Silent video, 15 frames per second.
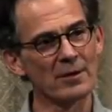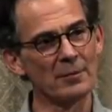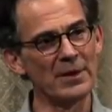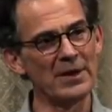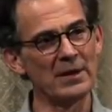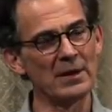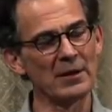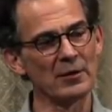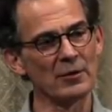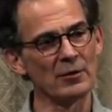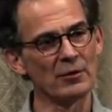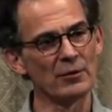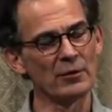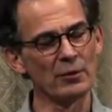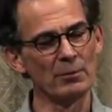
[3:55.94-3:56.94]
being
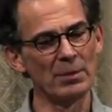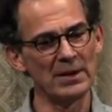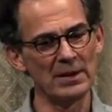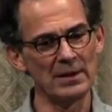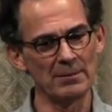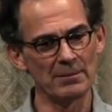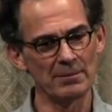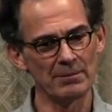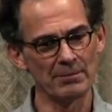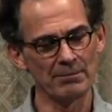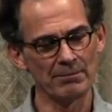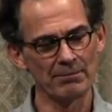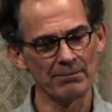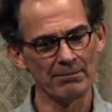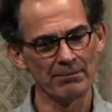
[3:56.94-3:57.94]
to be
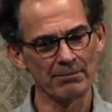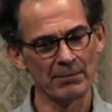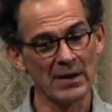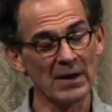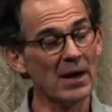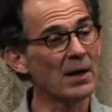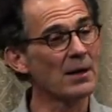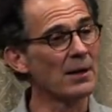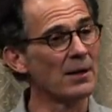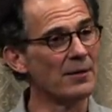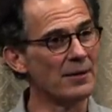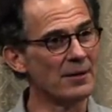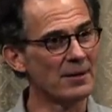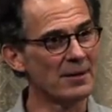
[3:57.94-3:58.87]
colored